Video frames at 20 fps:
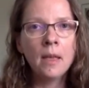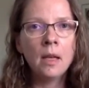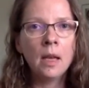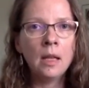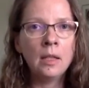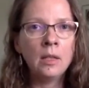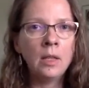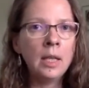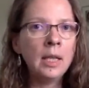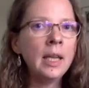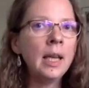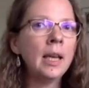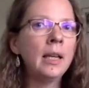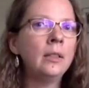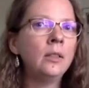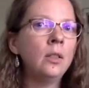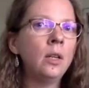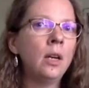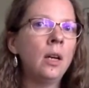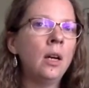And
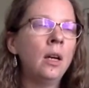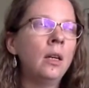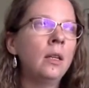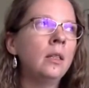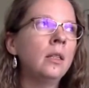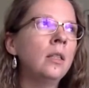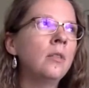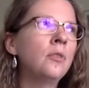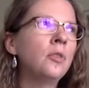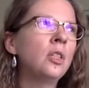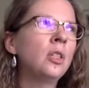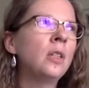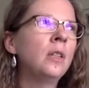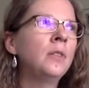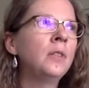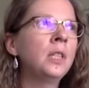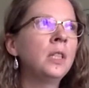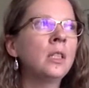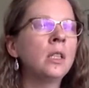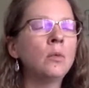again,
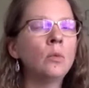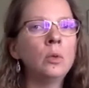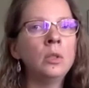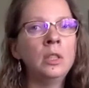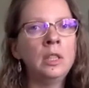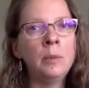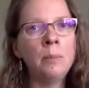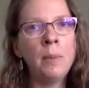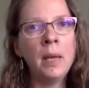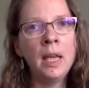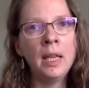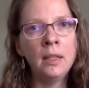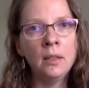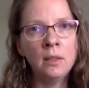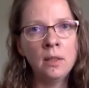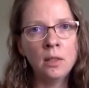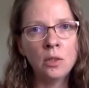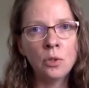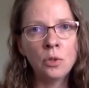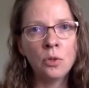if Tina would debate
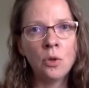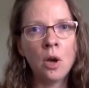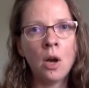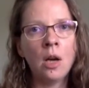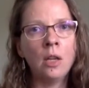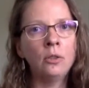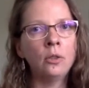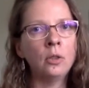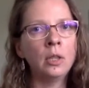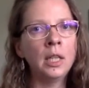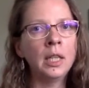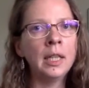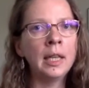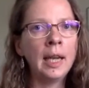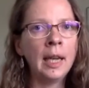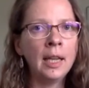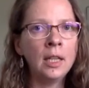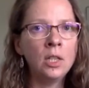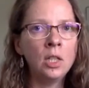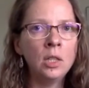this thought or
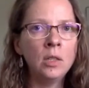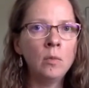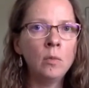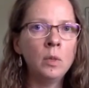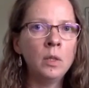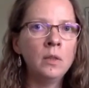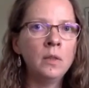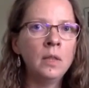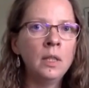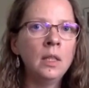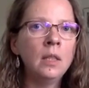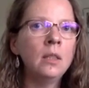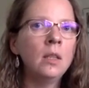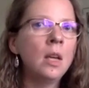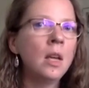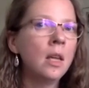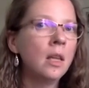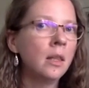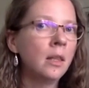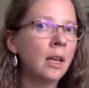engage with it,
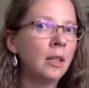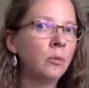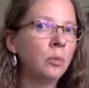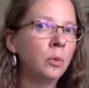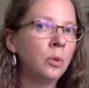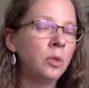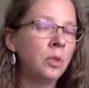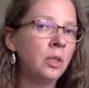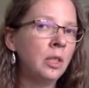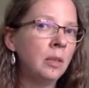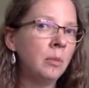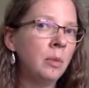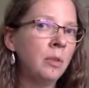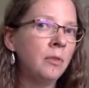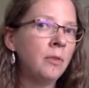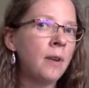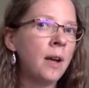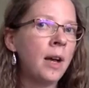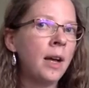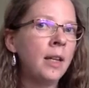that would still be
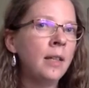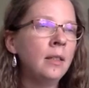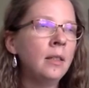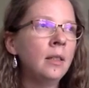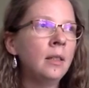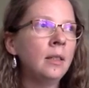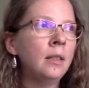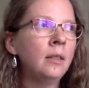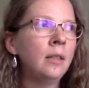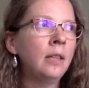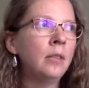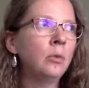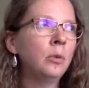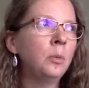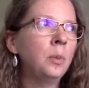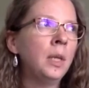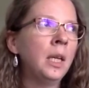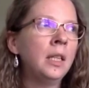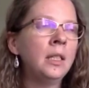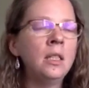fine. That would
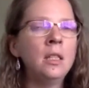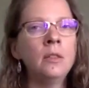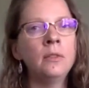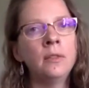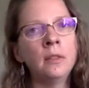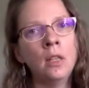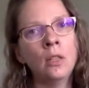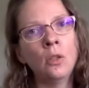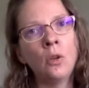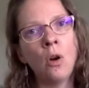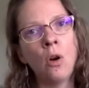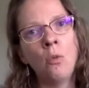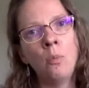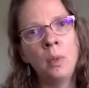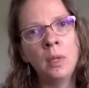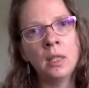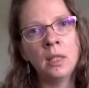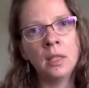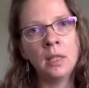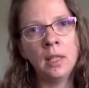be a different
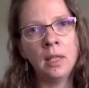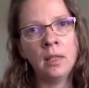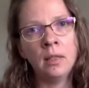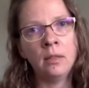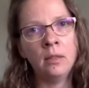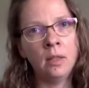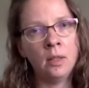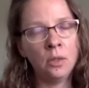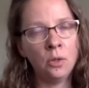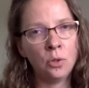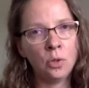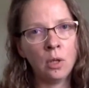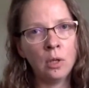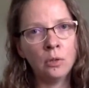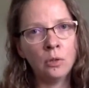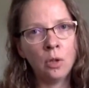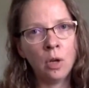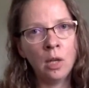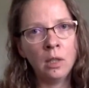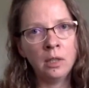coping skill that is
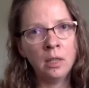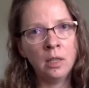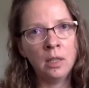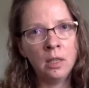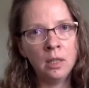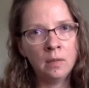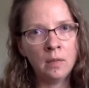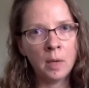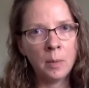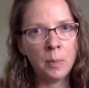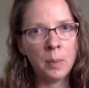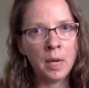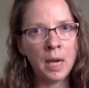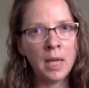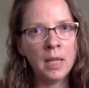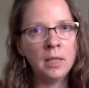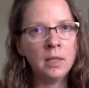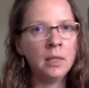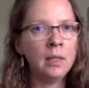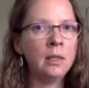called cognitive
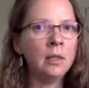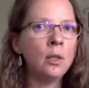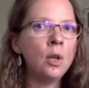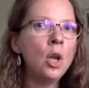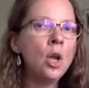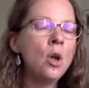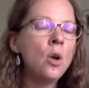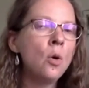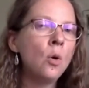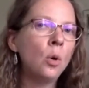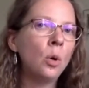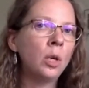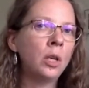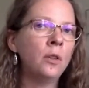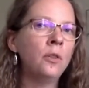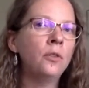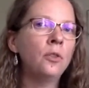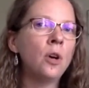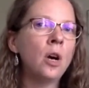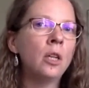appraisal or a
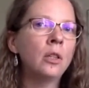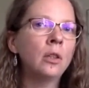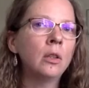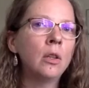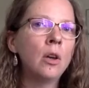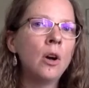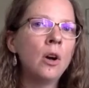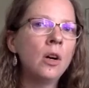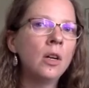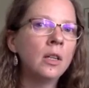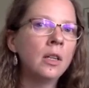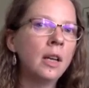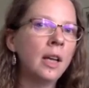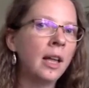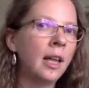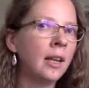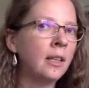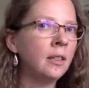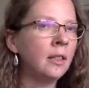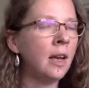thought log,
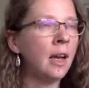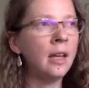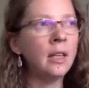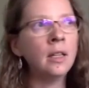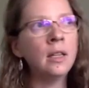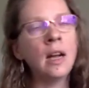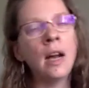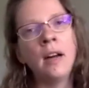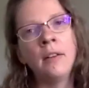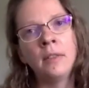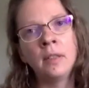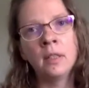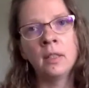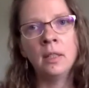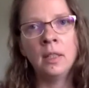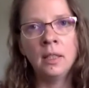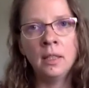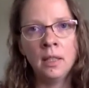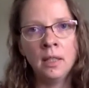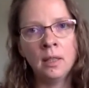and I covered
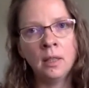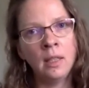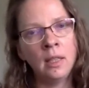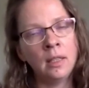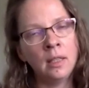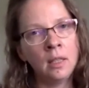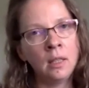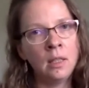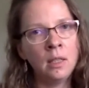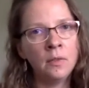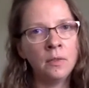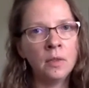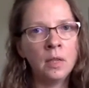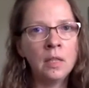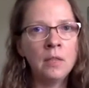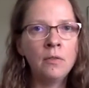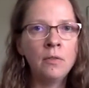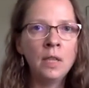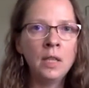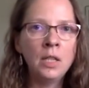it in a
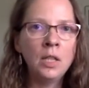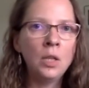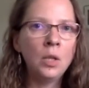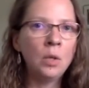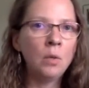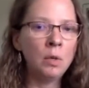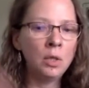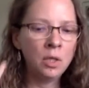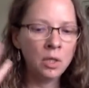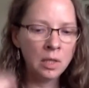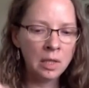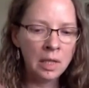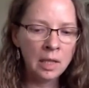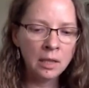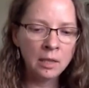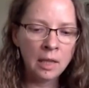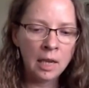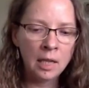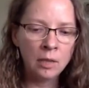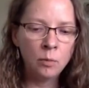different video, which is
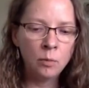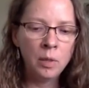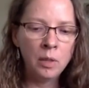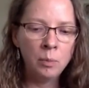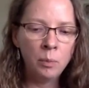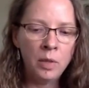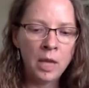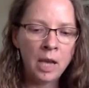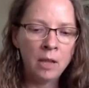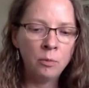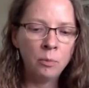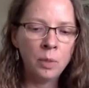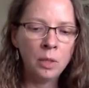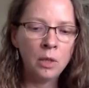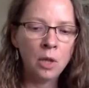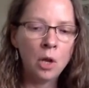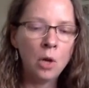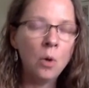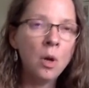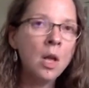linked down
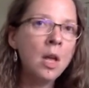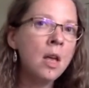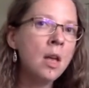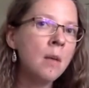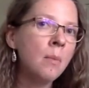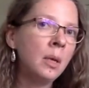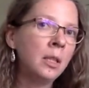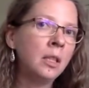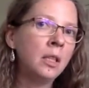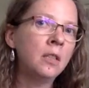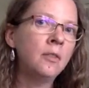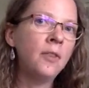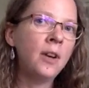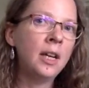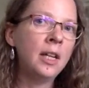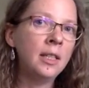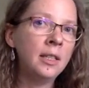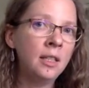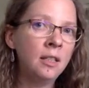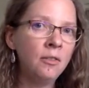below. But as
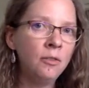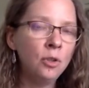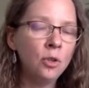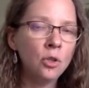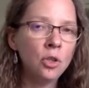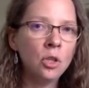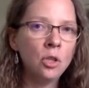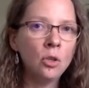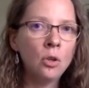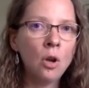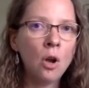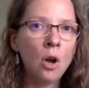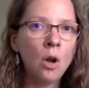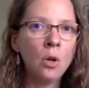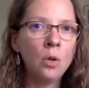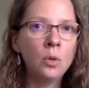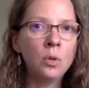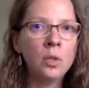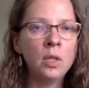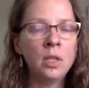far as diffusion
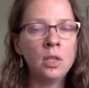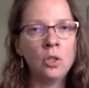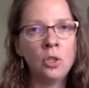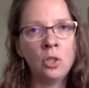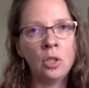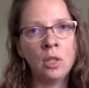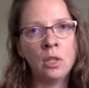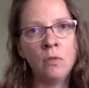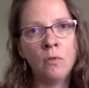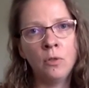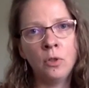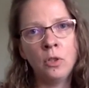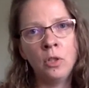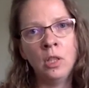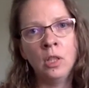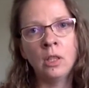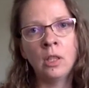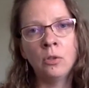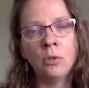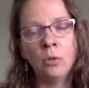goes, it's just for
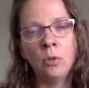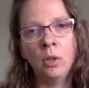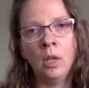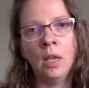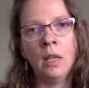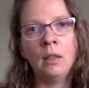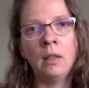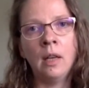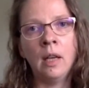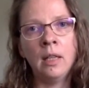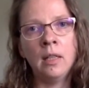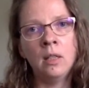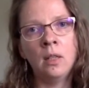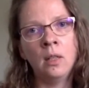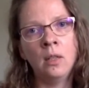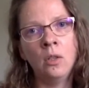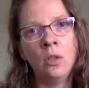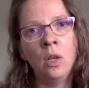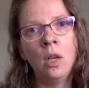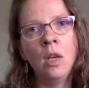Tina to realize
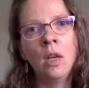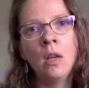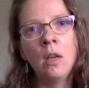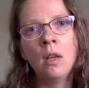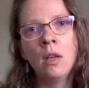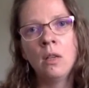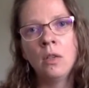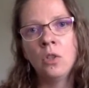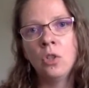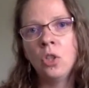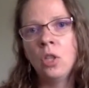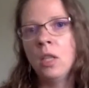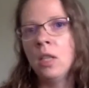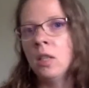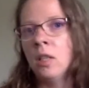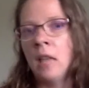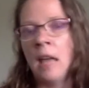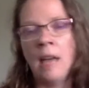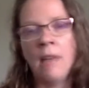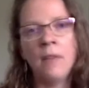that
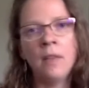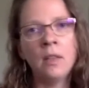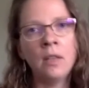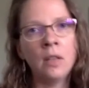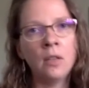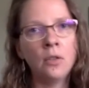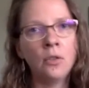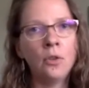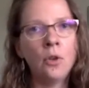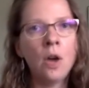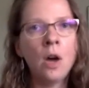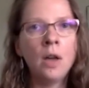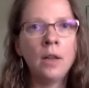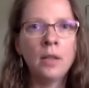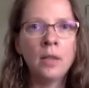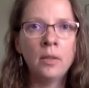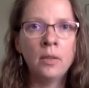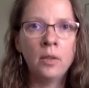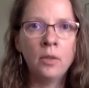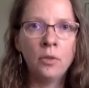she's having that thought
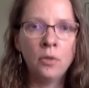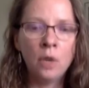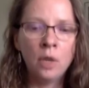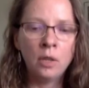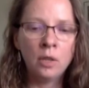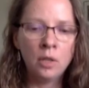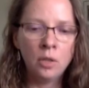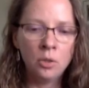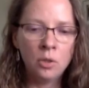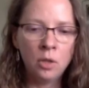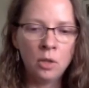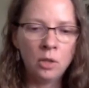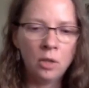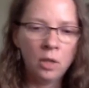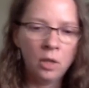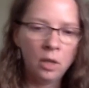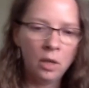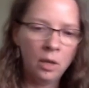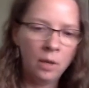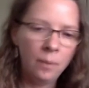and the thought is not
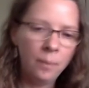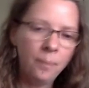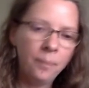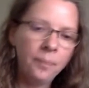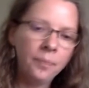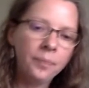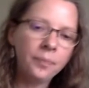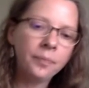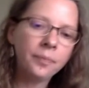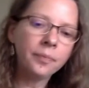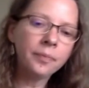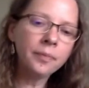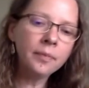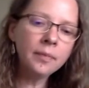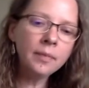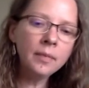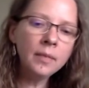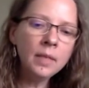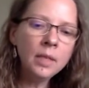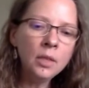her.
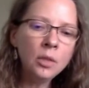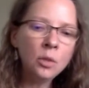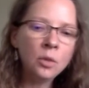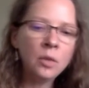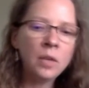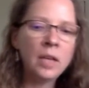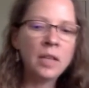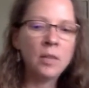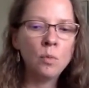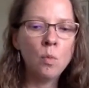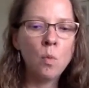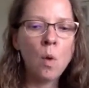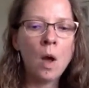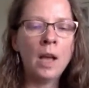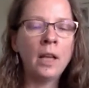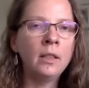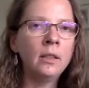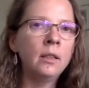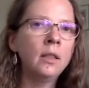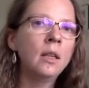So that's
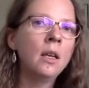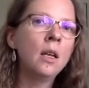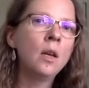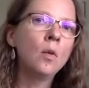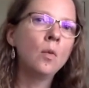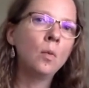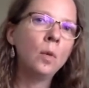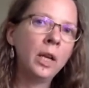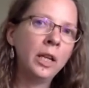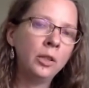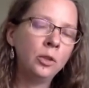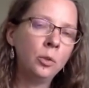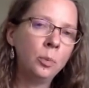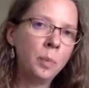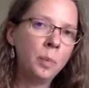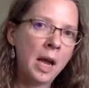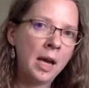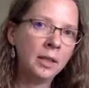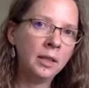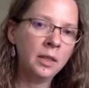one way to
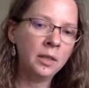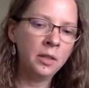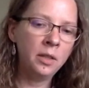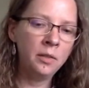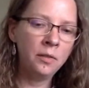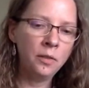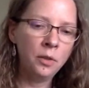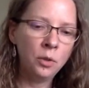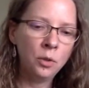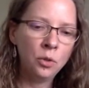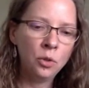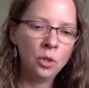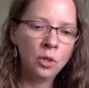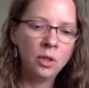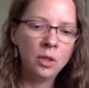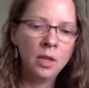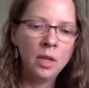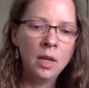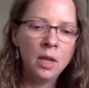practice diffusion.